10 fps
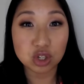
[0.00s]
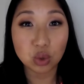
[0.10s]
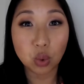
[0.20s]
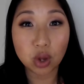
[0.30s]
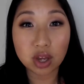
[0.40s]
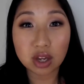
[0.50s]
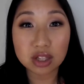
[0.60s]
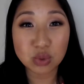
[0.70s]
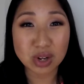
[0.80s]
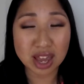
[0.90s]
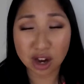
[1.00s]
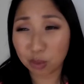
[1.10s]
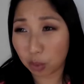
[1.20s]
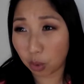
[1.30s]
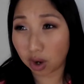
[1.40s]
you're going into an
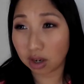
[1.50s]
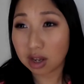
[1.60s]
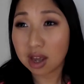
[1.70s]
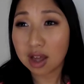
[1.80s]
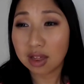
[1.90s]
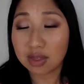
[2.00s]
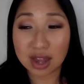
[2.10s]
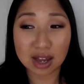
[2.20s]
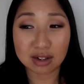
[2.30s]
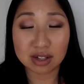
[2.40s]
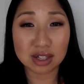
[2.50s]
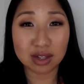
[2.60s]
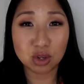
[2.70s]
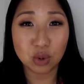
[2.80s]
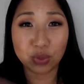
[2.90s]
airport that,
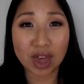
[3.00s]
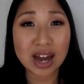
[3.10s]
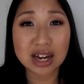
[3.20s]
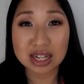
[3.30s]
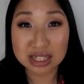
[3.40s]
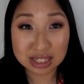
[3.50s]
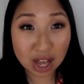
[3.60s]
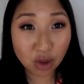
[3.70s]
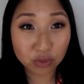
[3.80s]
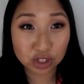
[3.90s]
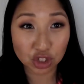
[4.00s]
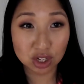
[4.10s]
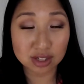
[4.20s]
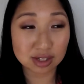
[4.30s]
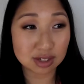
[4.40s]
you know, that in itself is
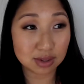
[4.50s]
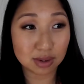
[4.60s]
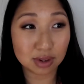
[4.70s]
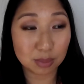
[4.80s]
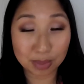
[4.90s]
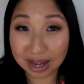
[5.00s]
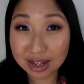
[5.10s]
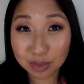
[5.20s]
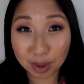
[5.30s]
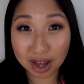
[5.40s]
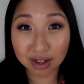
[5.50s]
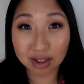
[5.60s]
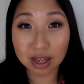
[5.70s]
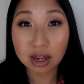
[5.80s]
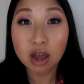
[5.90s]
just mind
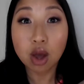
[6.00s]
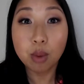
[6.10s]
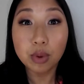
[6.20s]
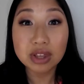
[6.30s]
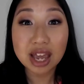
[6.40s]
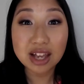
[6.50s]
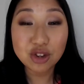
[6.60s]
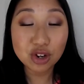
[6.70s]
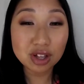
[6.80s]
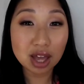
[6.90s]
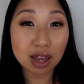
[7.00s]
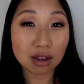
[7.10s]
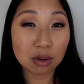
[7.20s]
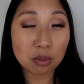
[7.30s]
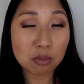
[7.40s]
boggling. But then you're
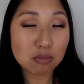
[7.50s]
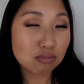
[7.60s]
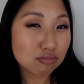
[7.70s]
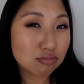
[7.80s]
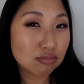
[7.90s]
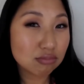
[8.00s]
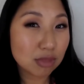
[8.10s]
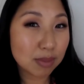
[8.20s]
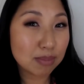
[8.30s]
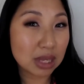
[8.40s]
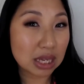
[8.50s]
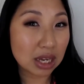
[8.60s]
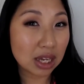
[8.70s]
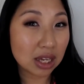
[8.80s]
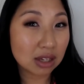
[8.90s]
like
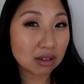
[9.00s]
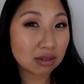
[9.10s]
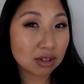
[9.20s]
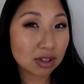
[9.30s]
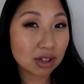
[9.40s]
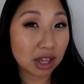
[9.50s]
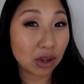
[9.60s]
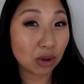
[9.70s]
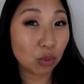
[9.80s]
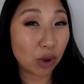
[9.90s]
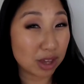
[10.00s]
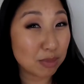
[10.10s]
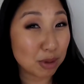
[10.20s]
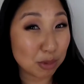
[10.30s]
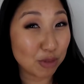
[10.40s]
meeting like white
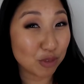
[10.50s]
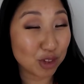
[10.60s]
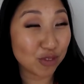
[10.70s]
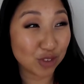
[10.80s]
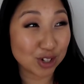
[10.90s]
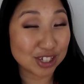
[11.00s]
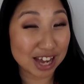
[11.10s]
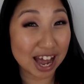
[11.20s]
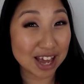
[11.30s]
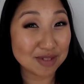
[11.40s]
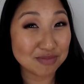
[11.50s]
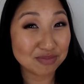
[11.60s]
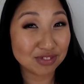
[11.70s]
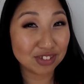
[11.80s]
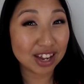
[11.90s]
people for the first time.
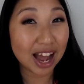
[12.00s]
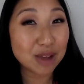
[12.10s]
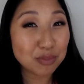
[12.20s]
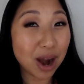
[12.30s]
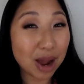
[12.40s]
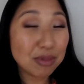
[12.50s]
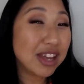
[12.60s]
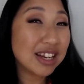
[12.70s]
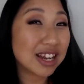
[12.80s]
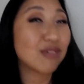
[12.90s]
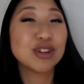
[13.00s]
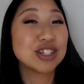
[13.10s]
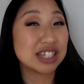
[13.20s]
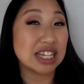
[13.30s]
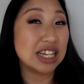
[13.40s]
Like I probably had never
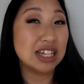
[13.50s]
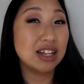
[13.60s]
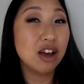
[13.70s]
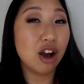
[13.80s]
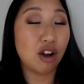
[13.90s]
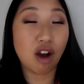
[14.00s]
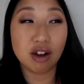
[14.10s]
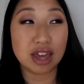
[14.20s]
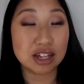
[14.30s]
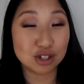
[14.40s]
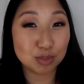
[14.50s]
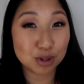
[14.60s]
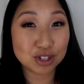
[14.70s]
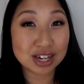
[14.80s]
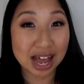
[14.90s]
seen a Caucasian
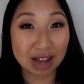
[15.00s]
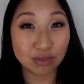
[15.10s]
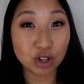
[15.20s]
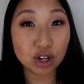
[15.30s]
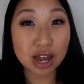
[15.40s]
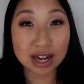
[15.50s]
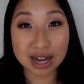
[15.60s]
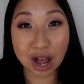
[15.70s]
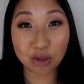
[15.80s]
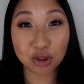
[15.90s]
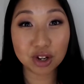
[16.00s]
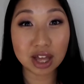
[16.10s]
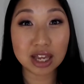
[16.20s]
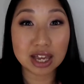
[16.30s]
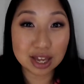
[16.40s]
person ever and now they're
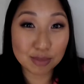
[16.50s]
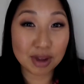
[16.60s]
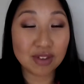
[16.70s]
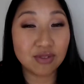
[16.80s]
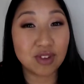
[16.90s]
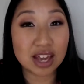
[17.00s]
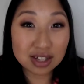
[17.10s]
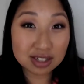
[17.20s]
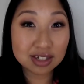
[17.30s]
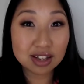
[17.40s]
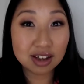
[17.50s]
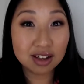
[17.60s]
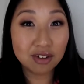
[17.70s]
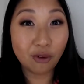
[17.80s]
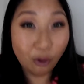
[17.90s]
like in my face
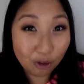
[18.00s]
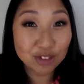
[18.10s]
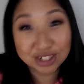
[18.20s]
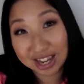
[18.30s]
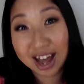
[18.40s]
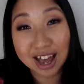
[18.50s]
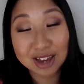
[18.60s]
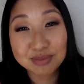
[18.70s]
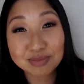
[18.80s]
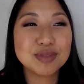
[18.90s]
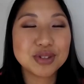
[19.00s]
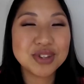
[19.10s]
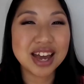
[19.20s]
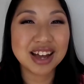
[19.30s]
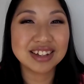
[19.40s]
all the time. So
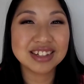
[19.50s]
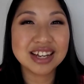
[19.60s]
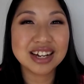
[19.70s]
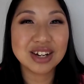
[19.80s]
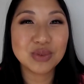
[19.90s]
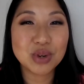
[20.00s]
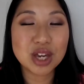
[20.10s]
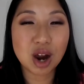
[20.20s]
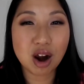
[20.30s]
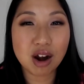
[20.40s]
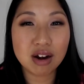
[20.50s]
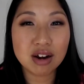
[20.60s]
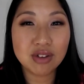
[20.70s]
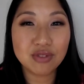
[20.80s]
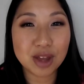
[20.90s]
yeah, uh, we are
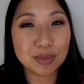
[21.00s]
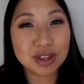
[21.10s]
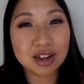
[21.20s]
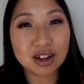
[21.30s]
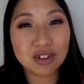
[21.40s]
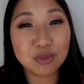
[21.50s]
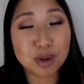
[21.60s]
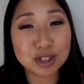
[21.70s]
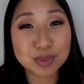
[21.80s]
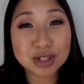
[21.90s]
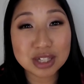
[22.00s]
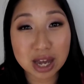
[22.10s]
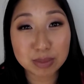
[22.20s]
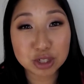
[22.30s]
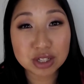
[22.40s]
a family of multiple
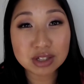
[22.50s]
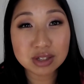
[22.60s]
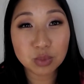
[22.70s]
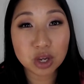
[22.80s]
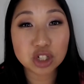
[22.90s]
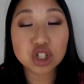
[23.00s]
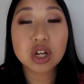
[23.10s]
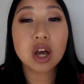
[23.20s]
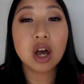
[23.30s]
adoptions which